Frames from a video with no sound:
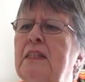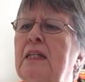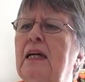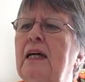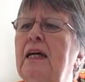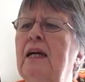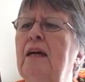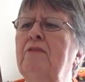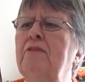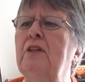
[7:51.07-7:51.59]
I
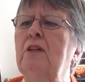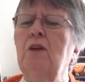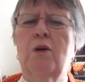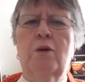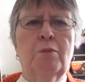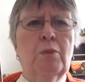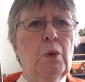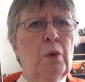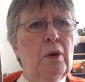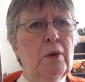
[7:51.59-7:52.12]
have to
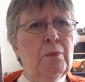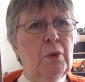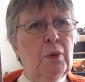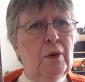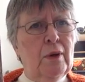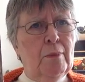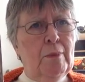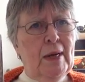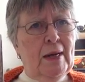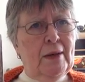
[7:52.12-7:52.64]
learn more and more
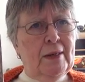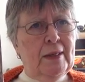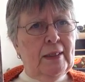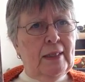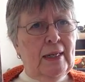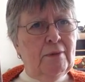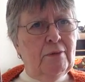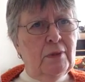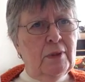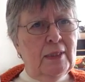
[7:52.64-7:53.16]
about it.
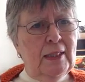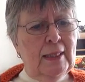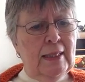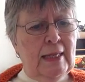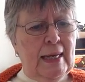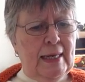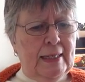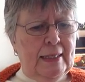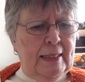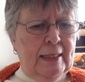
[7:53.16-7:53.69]
I really
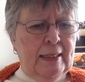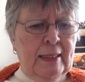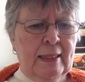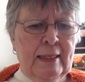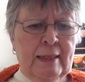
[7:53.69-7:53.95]
like it.